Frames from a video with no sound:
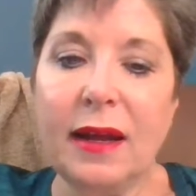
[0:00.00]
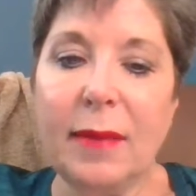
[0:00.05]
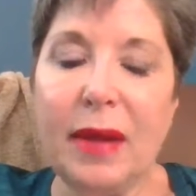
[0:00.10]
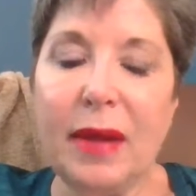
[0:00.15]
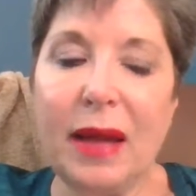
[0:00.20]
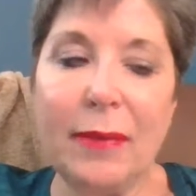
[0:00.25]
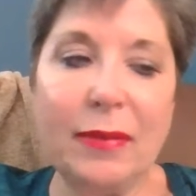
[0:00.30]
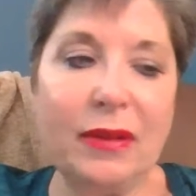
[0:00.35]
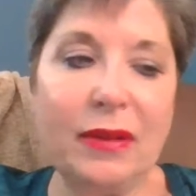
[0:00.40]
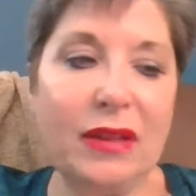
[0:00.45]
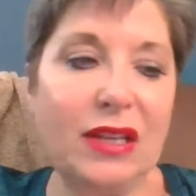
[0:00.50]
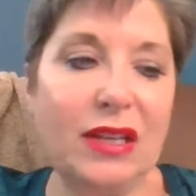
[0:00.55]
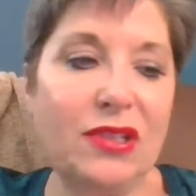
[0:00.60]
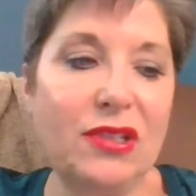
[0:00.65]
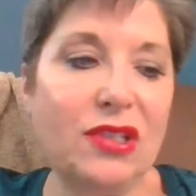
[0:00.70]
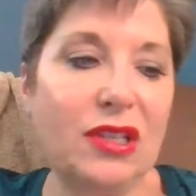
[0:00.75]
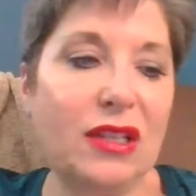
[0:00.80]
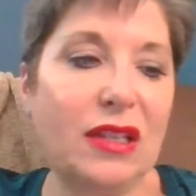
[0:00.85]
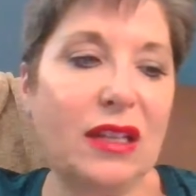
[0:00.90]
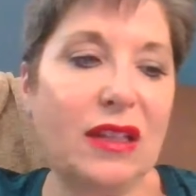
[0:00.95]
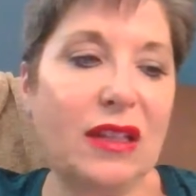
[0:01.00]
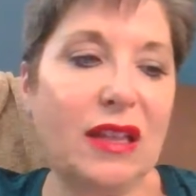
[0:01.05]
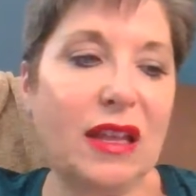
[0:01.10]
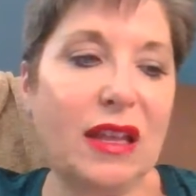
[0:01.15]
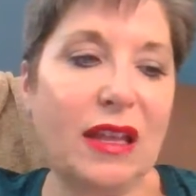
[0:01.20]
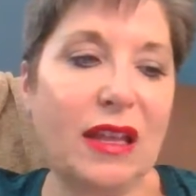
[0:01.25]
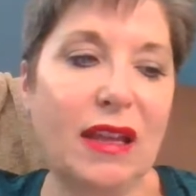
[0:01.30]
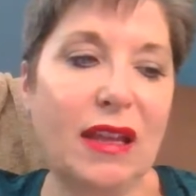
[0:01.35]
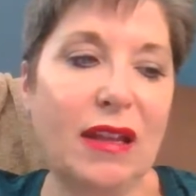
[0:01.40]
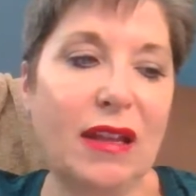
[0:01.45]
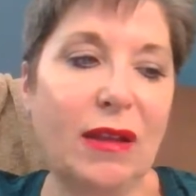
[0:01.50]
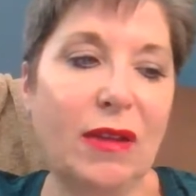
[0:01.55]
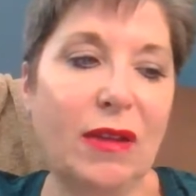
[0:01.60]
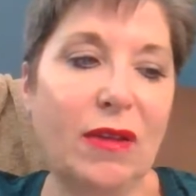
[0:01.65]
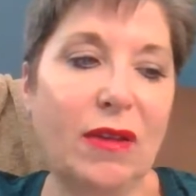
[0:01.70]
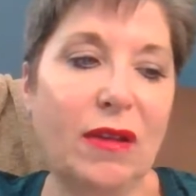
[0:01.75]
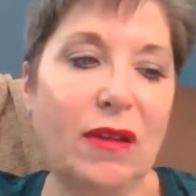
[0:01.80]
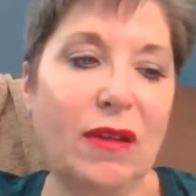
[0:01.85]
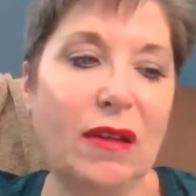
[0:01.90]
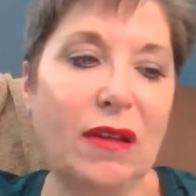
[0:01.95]
population that they can get a
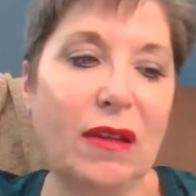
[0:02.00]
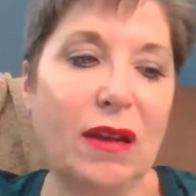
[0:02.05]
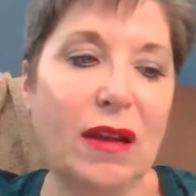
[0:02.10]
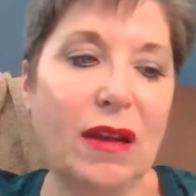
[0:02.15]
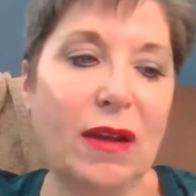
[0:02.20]
good